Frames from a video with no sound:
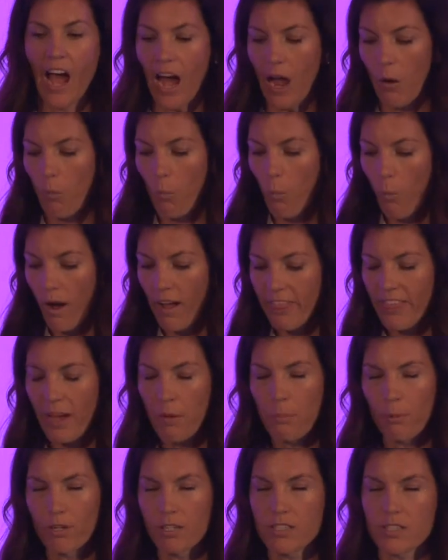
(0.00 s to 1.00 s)
I want
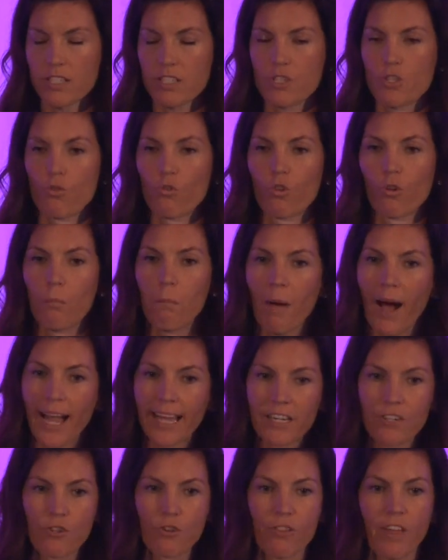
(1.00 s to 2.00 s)
that bracelet to
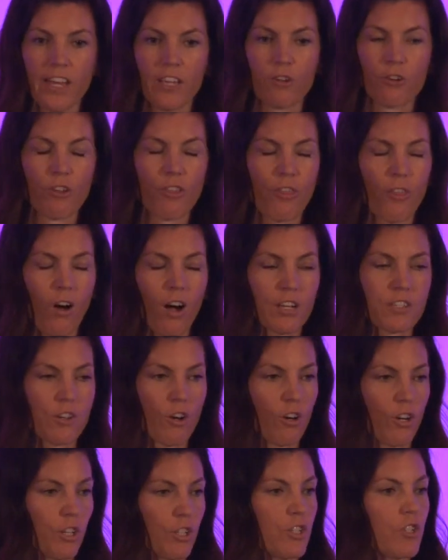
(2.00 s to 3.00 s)
remind you that your thoughts
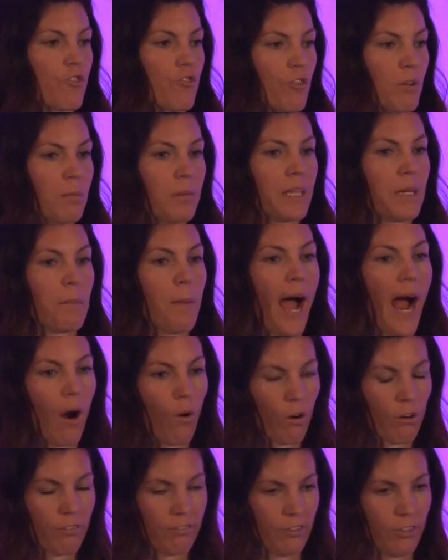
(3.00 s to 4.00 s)
are extremely
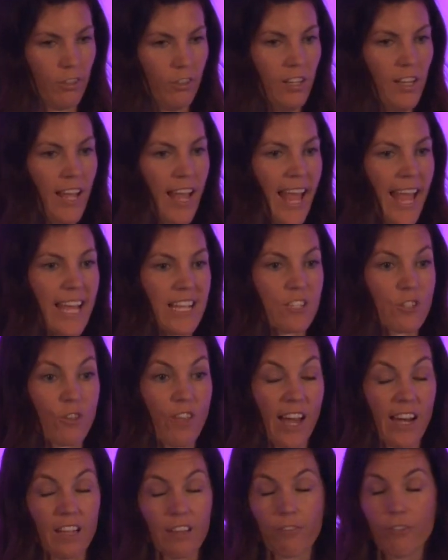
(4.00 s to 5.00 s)
powerful. And so
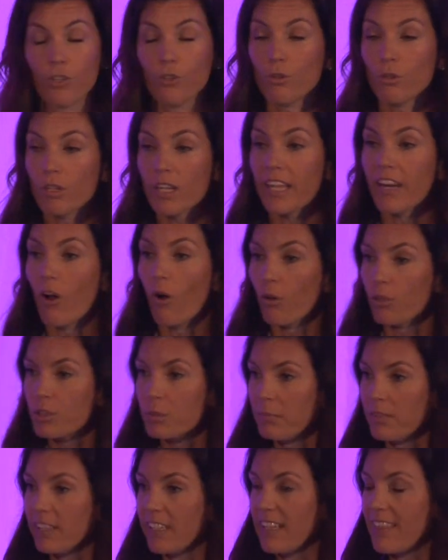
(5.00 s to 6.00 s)
that if you can
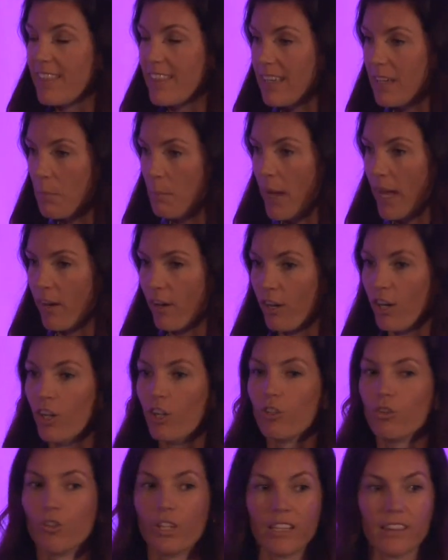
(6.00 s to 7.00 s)
ultimately think
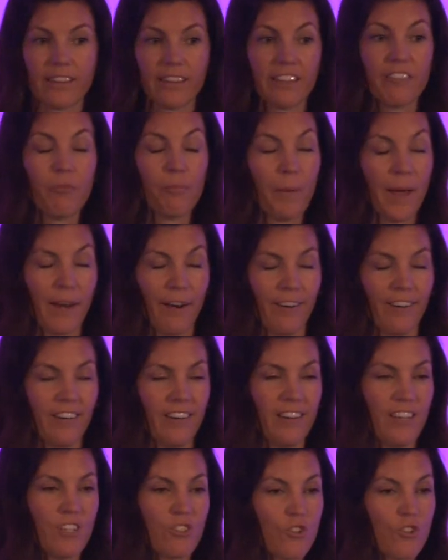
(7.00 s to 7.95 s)
better, you can live better.